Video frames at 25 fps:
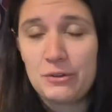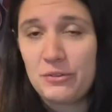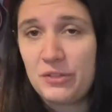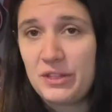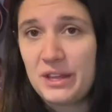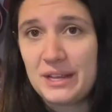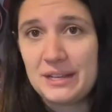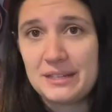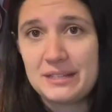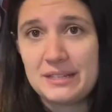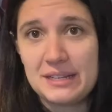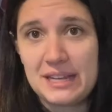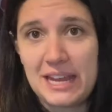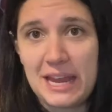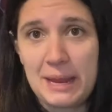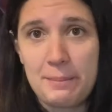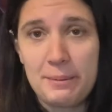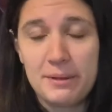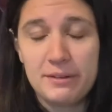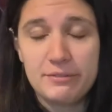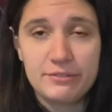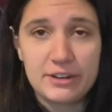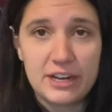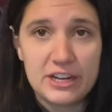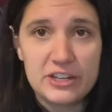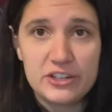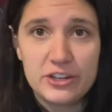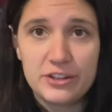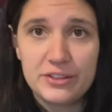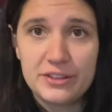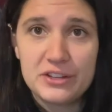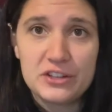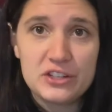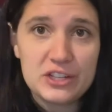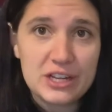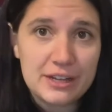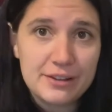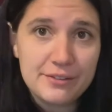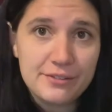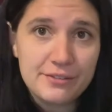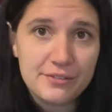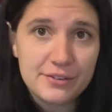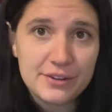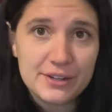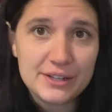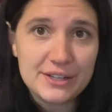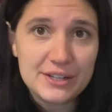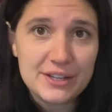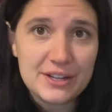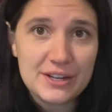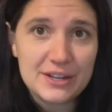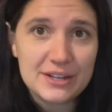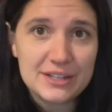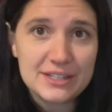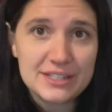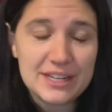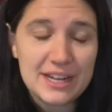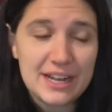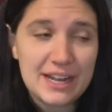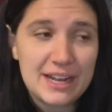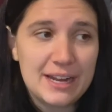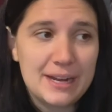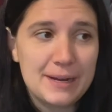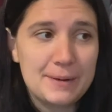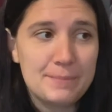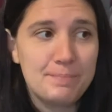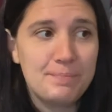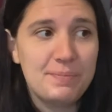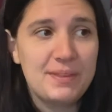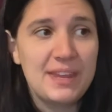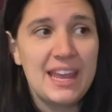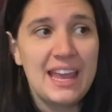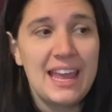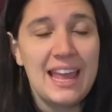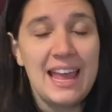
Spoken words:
things to keep it fresh on the shelf for a long time.